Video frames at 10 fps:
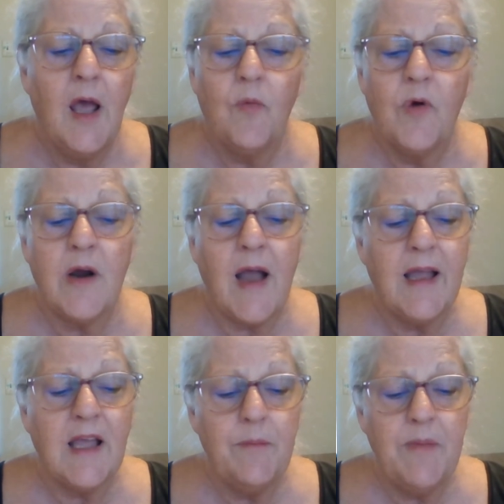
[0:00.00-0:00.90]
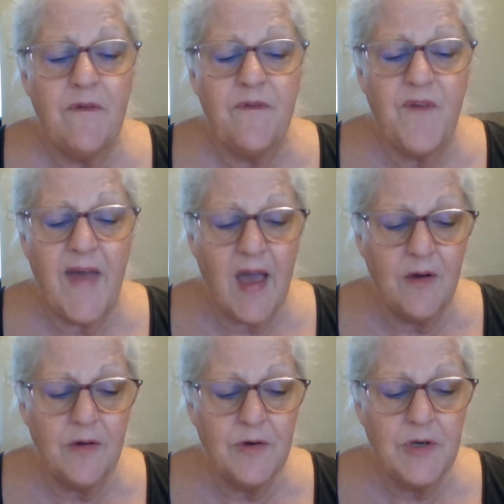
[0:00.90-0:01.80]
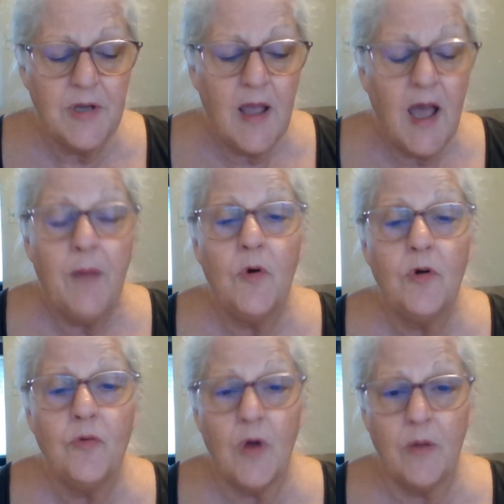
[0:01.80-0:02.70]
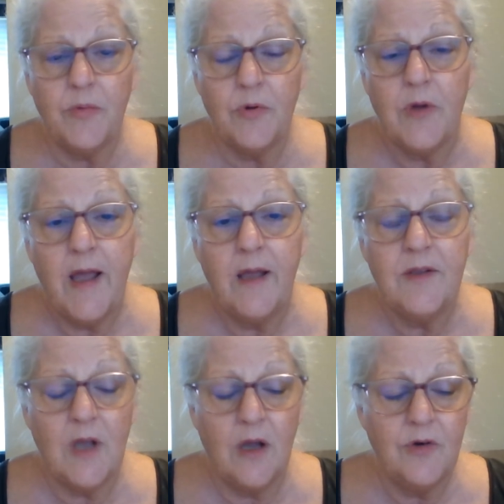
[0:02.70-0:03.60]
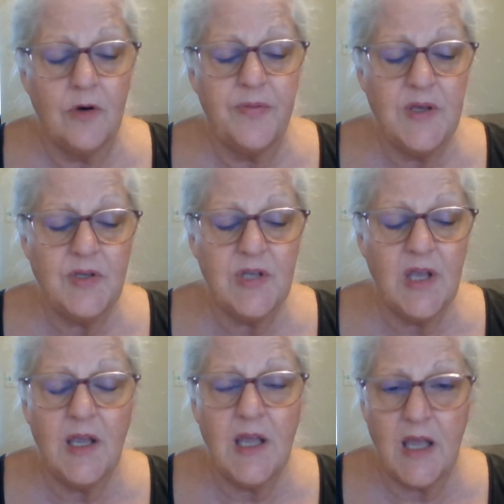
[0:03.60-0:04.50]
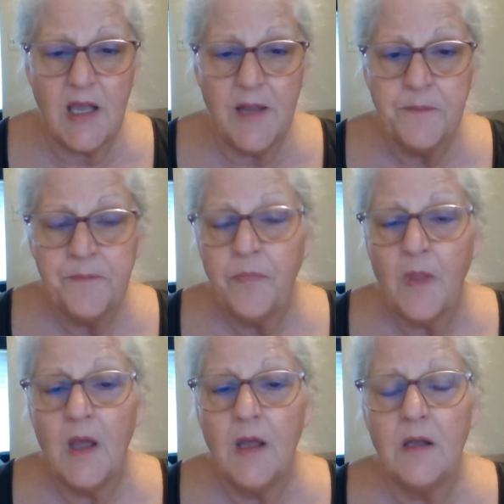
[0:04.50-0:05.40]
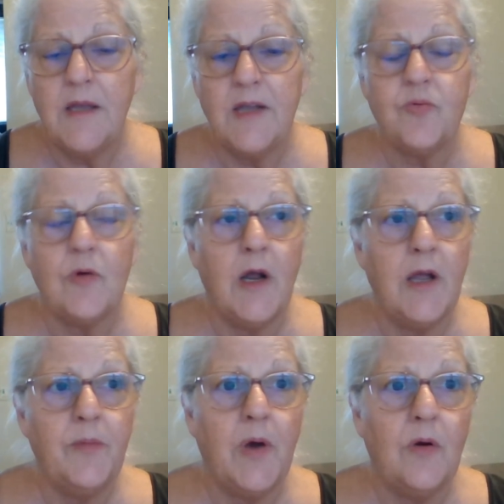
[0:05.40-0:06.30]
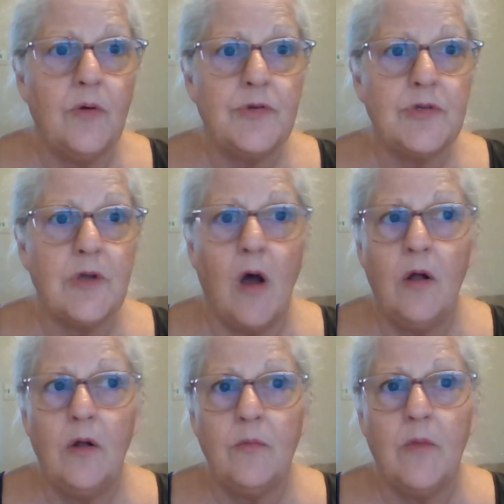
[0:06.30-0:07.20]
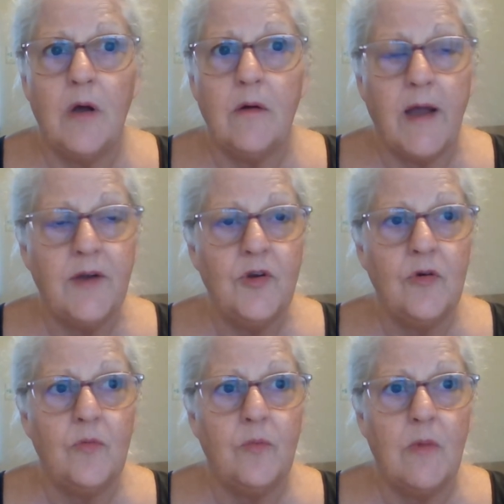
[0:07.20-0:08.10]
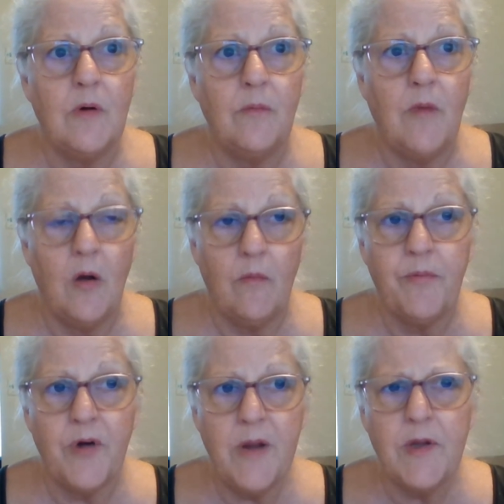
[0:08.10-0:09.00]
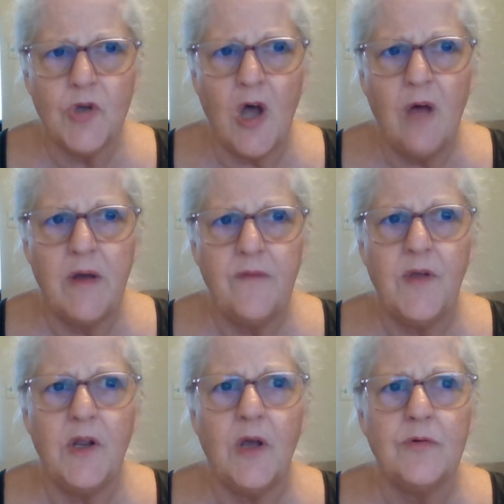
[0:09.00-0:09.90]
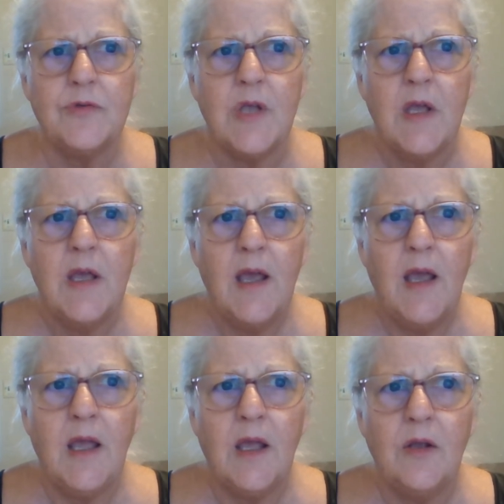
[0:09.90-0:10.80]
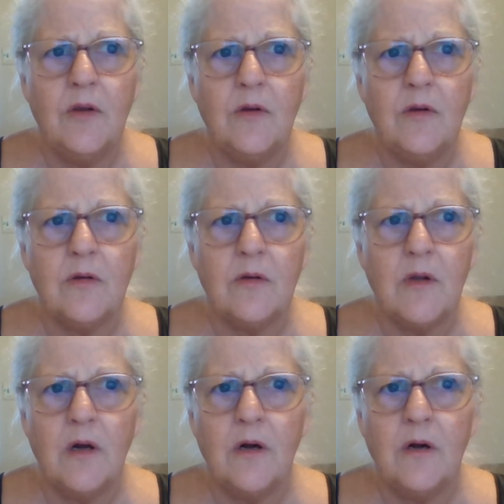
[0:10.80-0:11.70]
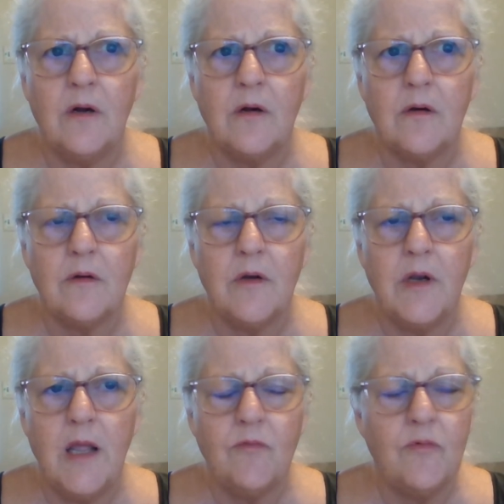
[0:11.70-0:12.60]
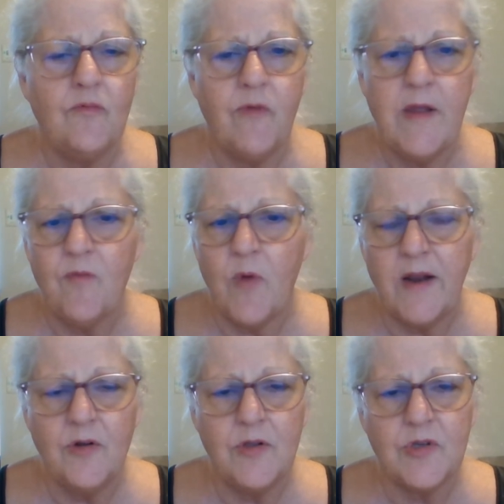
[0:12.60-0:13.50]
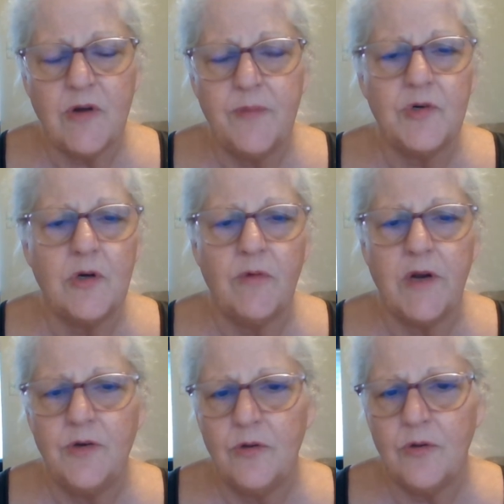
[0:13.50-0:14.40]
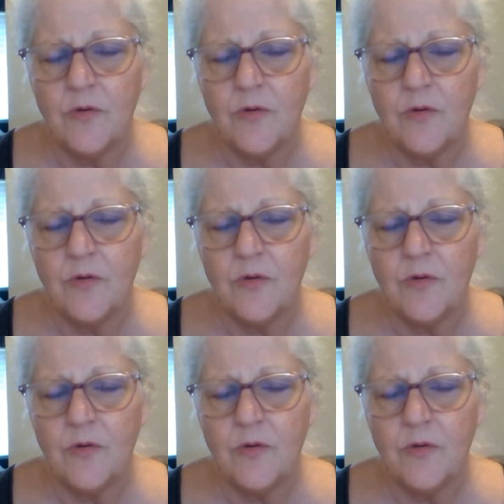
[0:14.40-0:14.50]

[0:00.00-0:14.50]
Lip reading: Where I can be found, I'm on Rumble under Thecia, and that's where I post I do pretty much all my videos. And when I do the scripture, when I do the